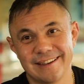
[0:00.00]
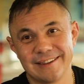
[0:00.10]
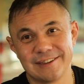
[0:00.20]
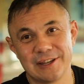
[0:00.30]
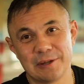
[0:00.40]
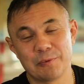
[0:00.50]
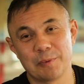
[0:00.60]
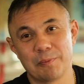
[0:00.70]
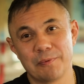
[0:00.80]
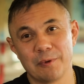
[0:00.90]
And then
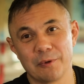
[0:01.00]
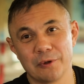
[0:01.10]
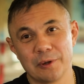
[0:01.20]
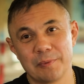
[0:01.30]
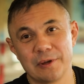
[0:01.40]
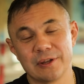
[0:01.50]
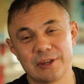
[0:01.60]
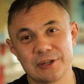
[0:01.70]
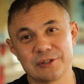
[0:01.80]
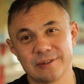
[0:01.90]
we're gonna bring
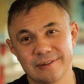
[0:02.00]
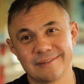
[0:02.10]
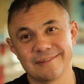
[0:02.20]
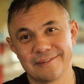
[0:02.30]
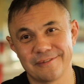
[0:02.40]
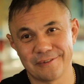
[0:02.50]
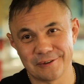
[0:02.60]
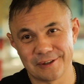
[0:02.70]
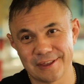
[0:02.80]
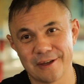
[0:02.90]
attention
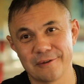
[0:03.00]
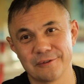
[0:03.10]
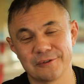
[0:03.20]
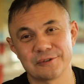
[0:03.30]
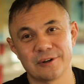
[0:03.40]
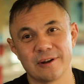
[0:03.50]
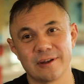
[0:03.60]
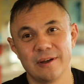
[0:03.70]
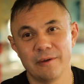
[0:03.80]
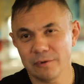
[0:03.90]
further down the track.
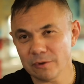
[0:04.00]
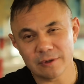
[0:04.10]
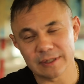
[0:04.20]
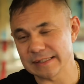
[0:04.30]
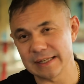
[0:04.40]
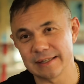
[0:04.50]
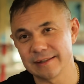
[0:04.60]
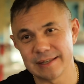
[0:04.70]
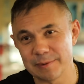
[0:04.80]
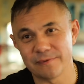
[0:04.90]
I'm not gonna say
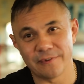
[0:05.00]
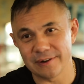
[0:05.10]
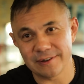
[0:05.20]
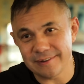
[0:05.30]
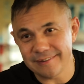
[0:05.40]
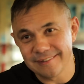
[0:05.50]
team fighting.